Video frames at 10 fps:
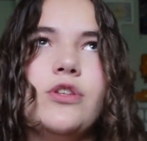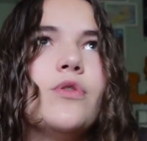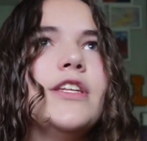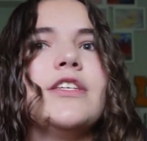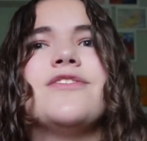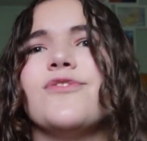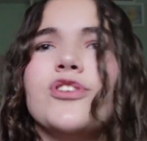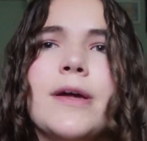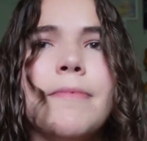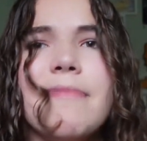Don't need to
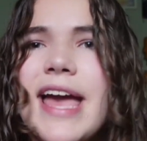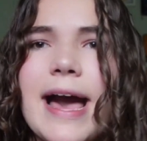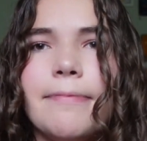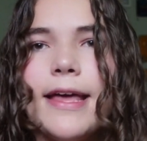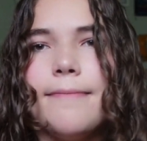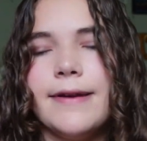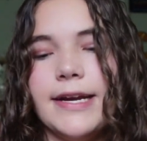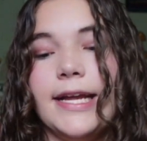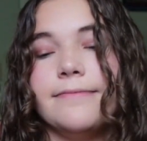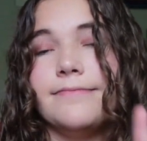search it up in my app
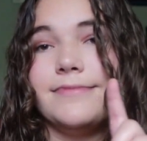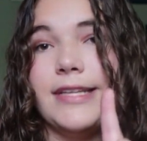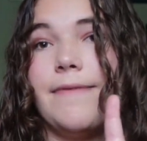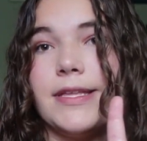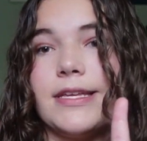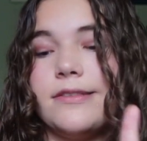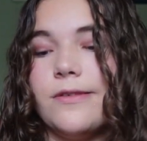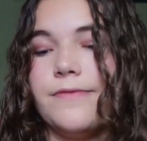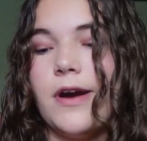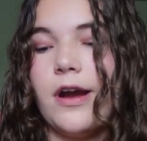library. Loving this
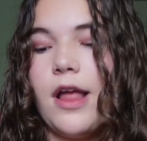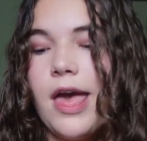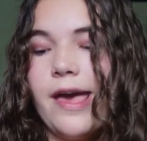so far.